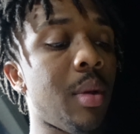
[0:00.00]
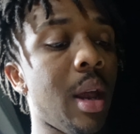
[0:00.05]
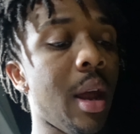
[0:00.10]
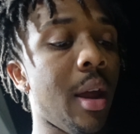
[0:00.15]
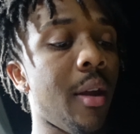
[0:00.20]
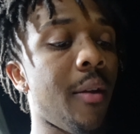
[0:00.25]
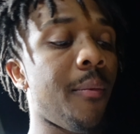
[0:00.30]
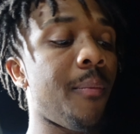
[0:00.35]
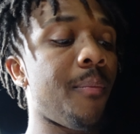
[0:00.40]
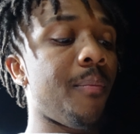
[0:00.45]

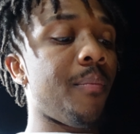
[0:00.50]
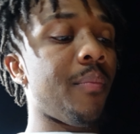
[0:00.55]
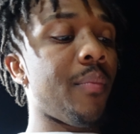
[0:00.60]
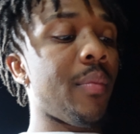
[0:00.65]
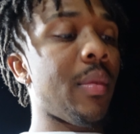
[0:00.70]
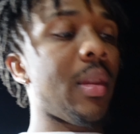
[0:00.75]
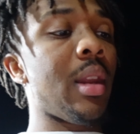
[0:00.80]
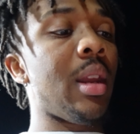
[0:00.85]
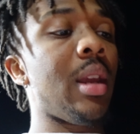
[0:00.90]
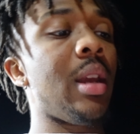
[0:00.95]
like,
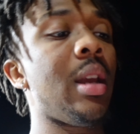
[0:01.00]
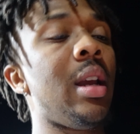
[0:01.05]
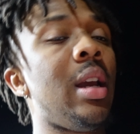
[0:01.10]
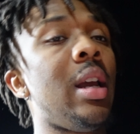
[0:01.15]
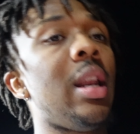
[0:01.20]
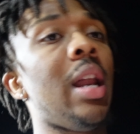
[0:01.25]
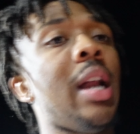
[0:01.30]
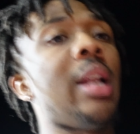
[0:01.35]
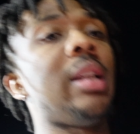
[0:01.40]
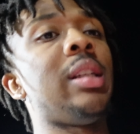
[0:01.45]

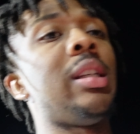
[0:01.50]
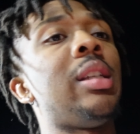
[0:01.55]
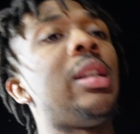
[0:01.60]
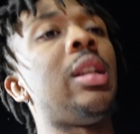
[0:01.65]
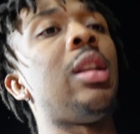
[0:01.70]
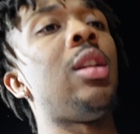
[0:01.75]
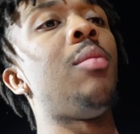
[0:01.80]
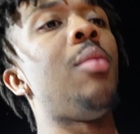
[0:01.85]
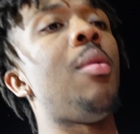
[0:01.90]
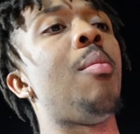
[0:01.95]
this is a
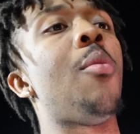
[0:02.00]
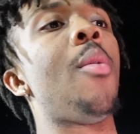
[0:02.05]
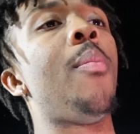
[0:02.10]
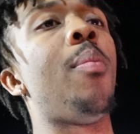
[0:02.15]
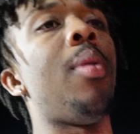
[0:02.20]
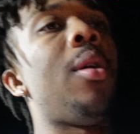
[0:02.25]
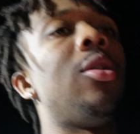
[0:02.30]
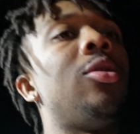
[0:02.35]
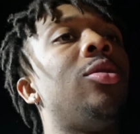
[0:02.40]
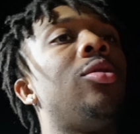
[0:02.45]
little bit more
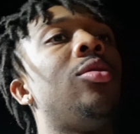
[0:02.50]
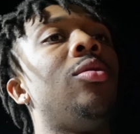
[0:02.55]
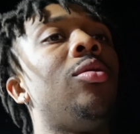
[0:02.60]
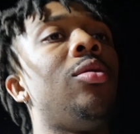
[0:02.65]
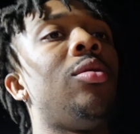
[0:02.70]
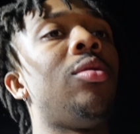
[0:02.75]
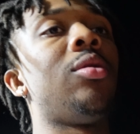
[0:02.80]
personal.